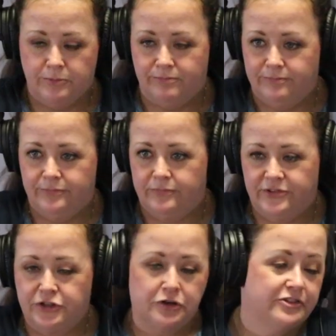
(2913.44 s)
We're
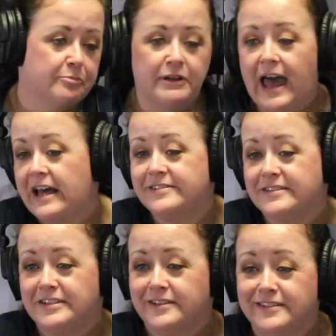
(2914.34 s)
starting to
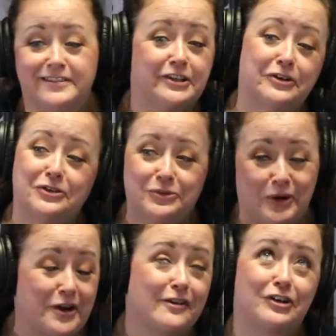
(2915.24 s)
blast stickers
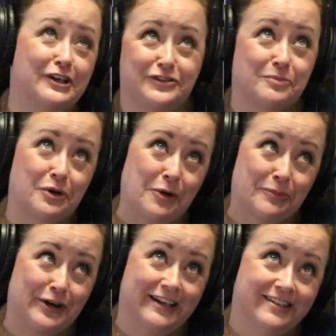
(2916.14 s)
wherever is
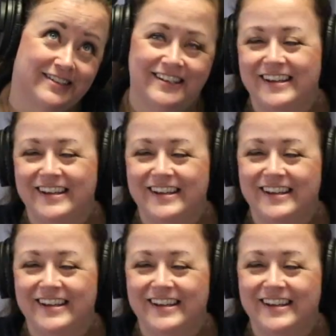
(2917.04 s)
appropriate.